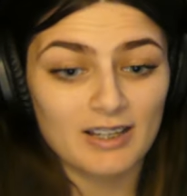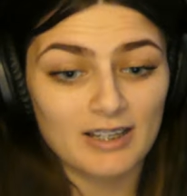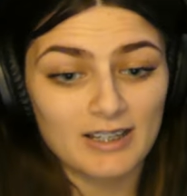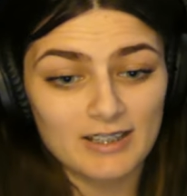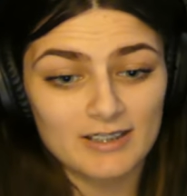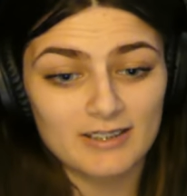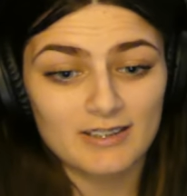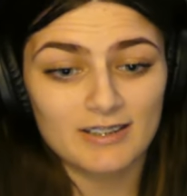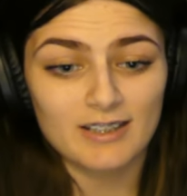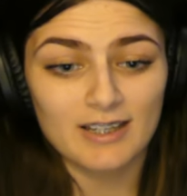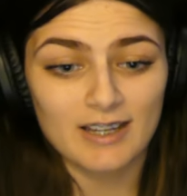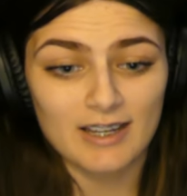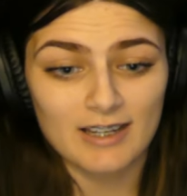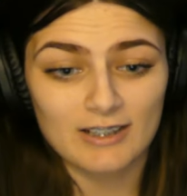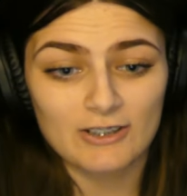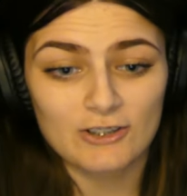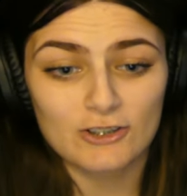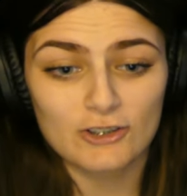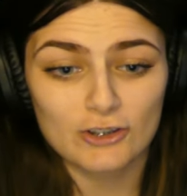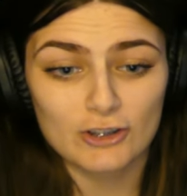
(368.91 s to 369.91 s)
Is he
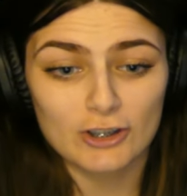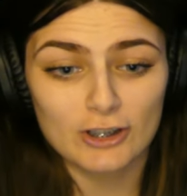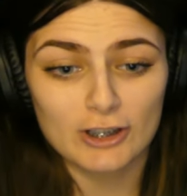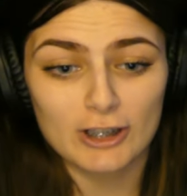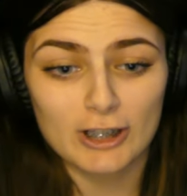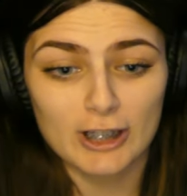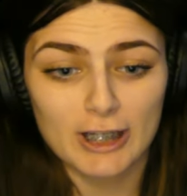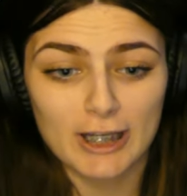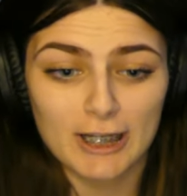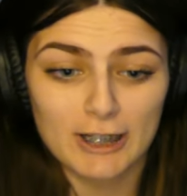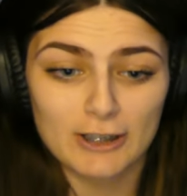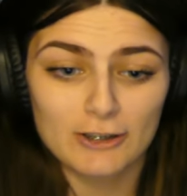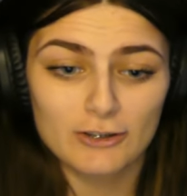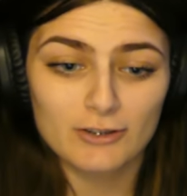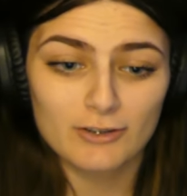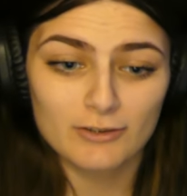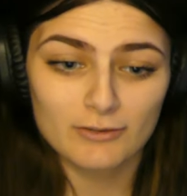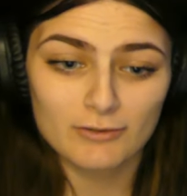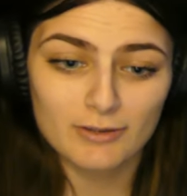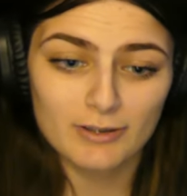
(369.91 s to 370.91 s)
actually gonna
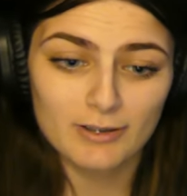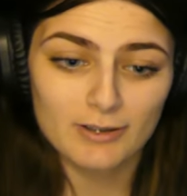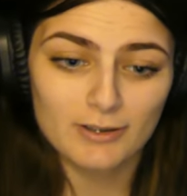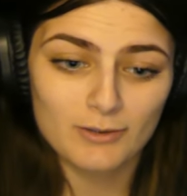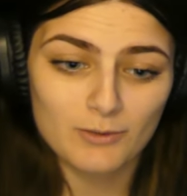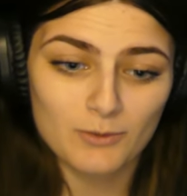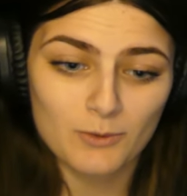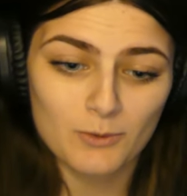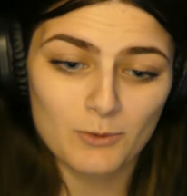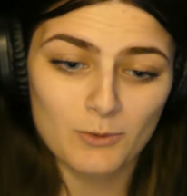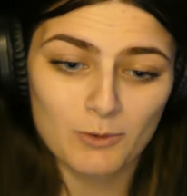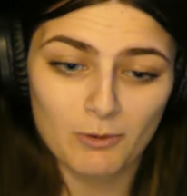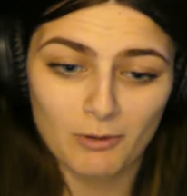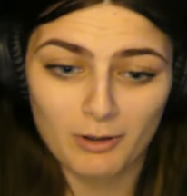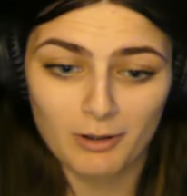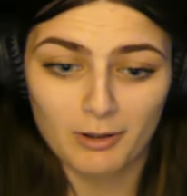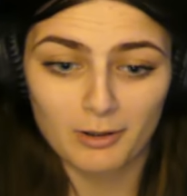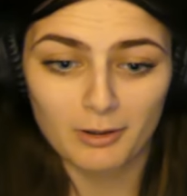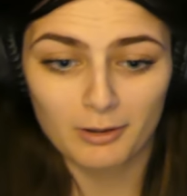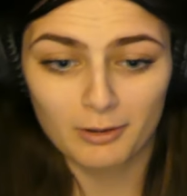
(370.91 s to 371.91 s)
answer it
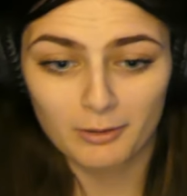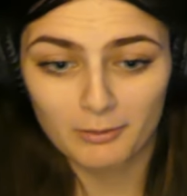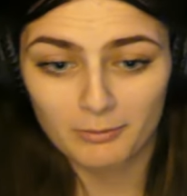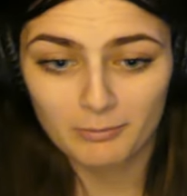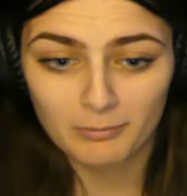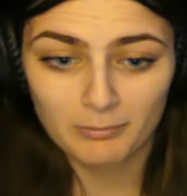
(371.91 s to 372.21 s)
or?